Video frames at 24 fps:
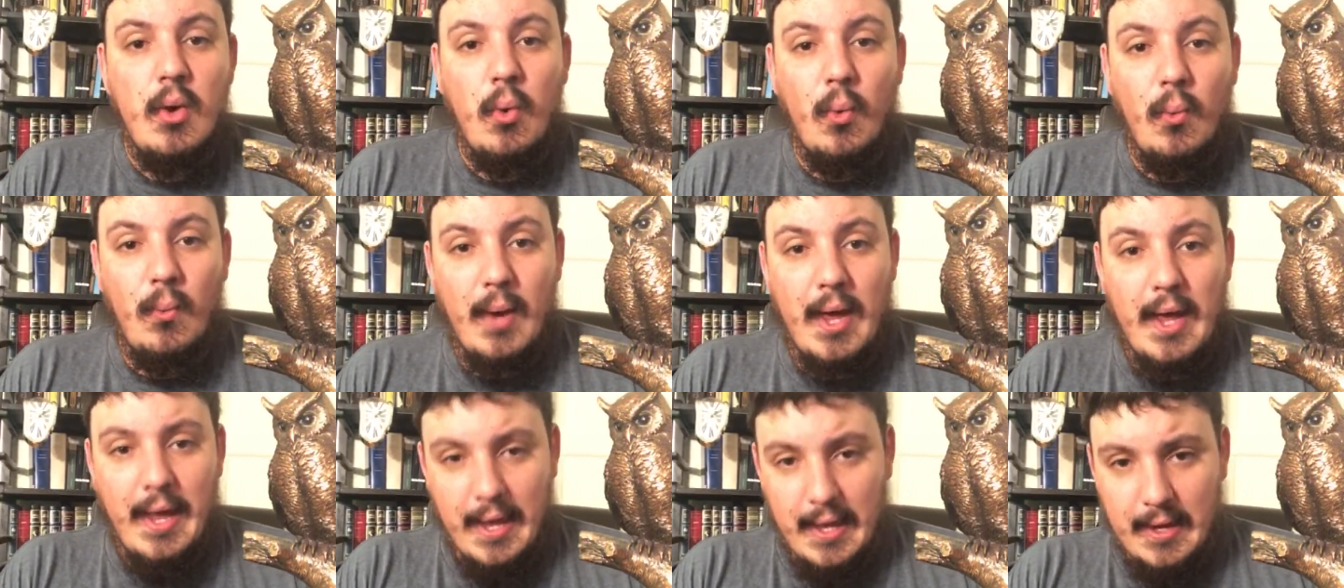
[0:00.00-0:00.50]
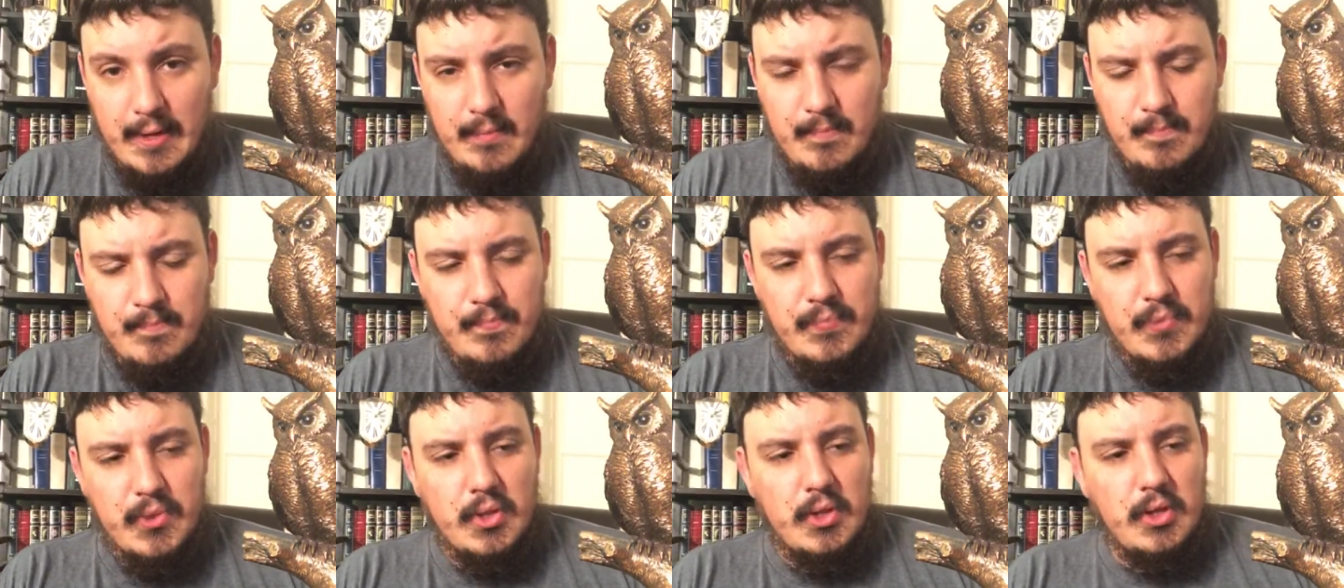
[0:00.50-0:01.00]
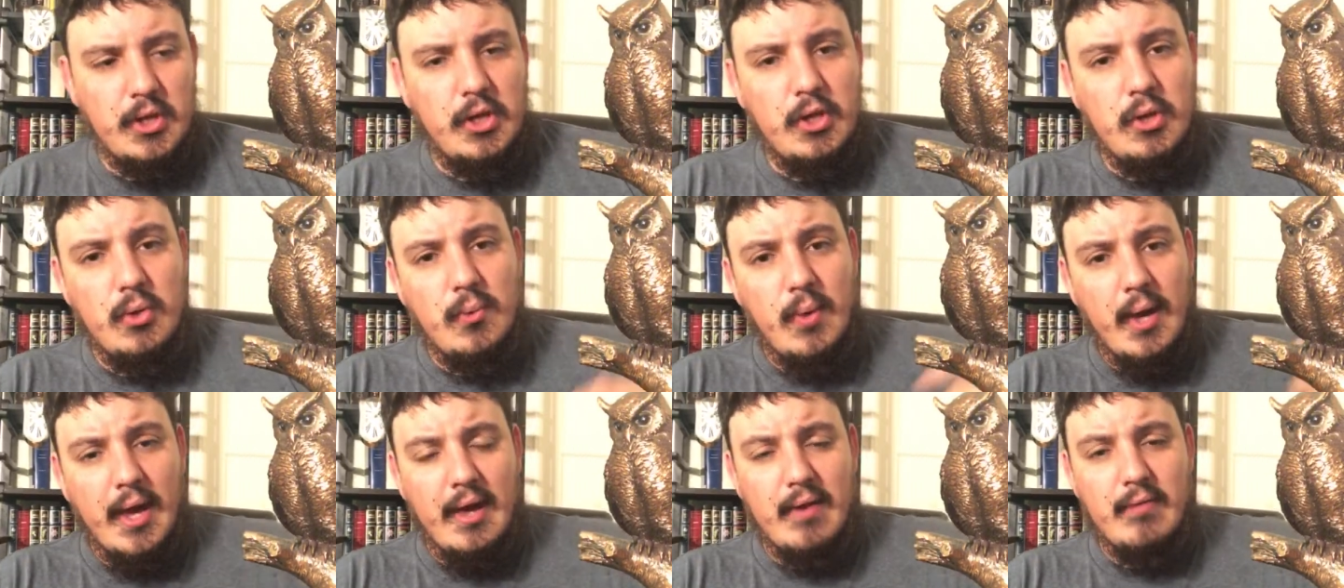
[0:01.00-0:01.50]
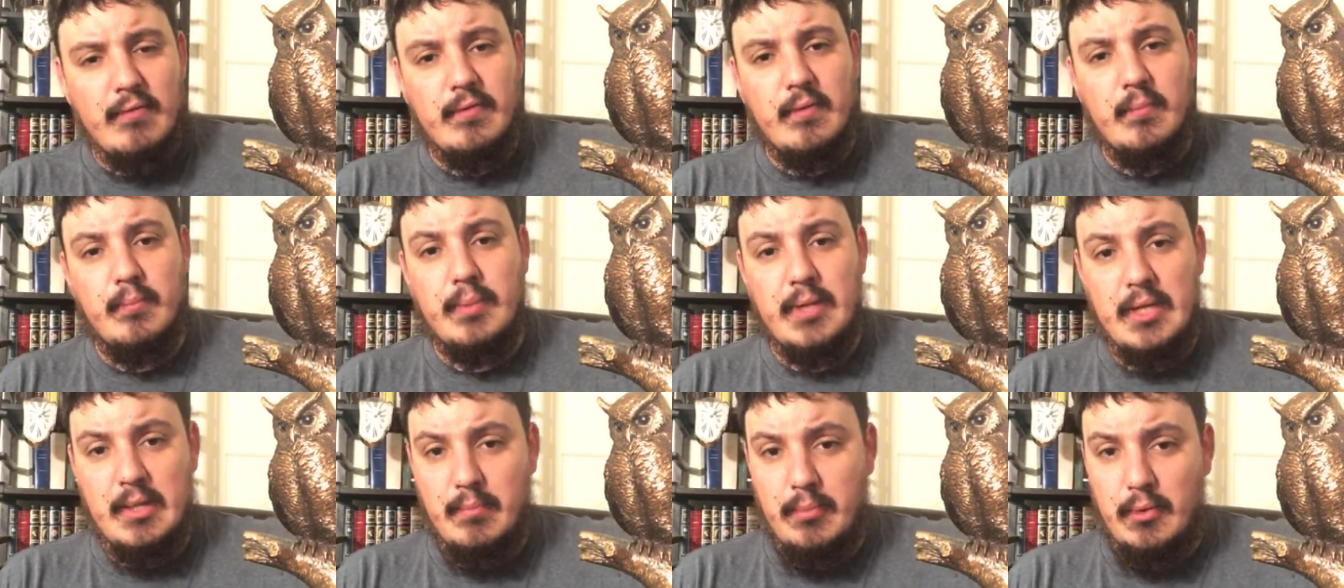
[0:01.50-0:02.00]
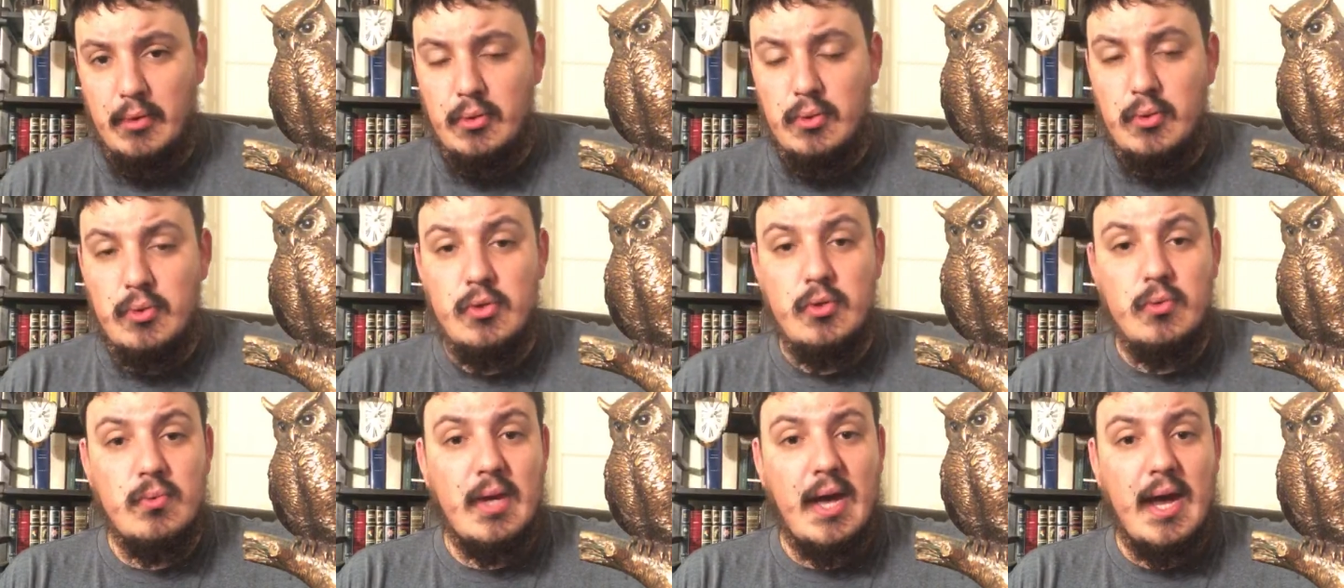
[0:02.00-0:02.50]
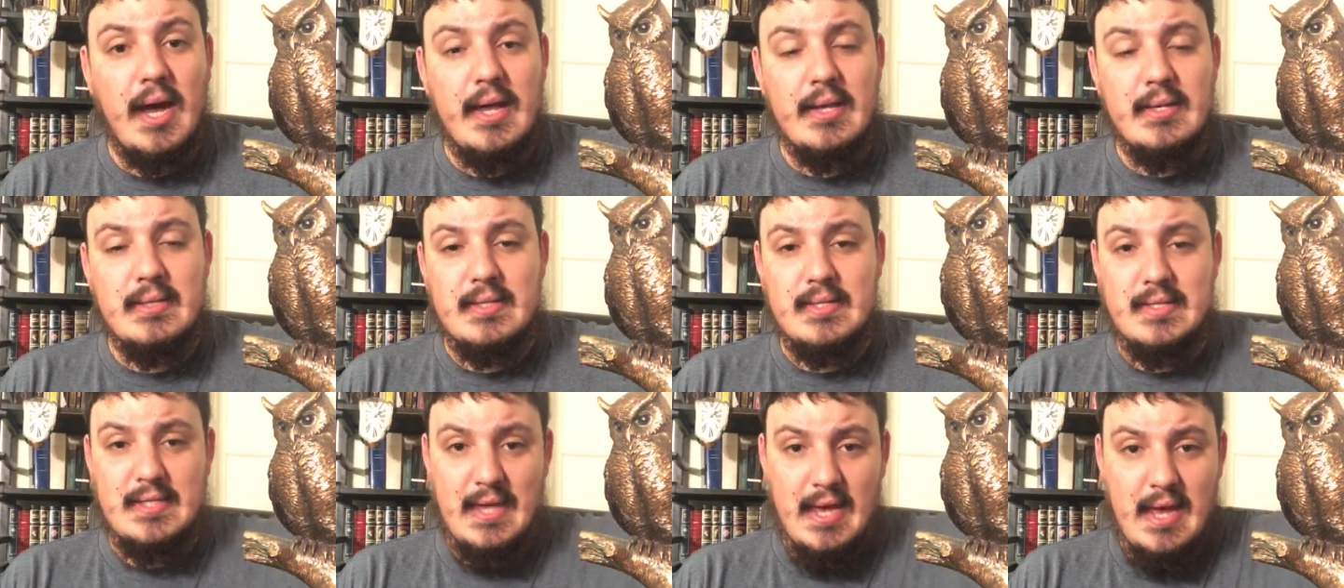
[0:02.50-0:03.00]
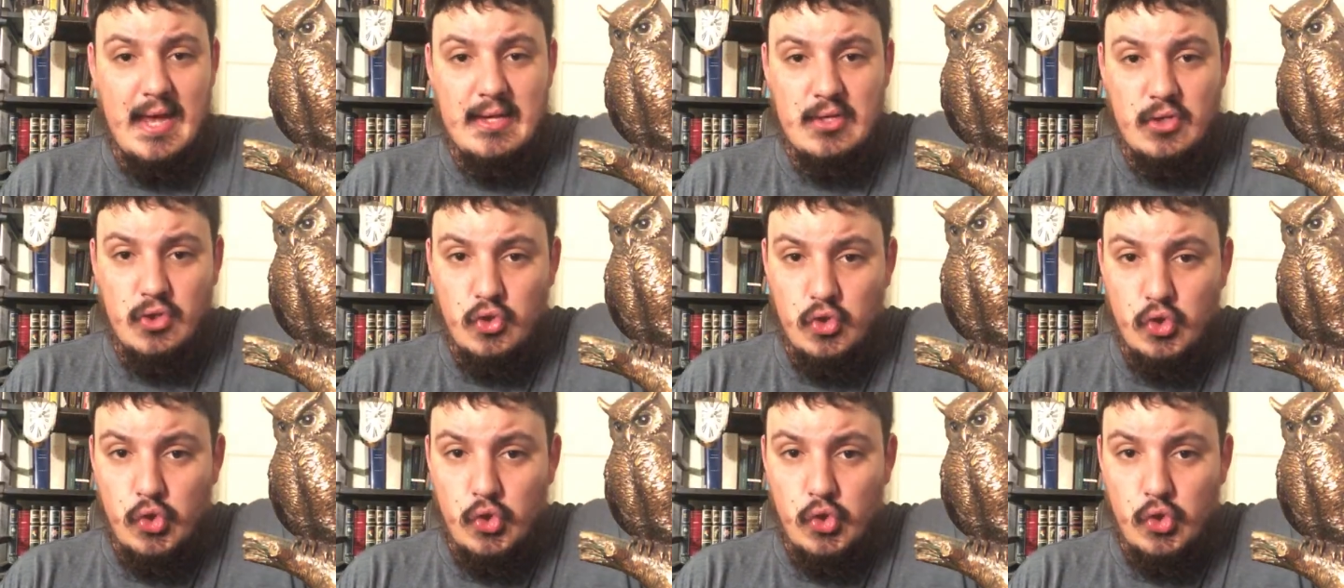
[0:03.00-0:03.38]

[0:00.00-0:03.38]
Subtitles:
when you have people who do not set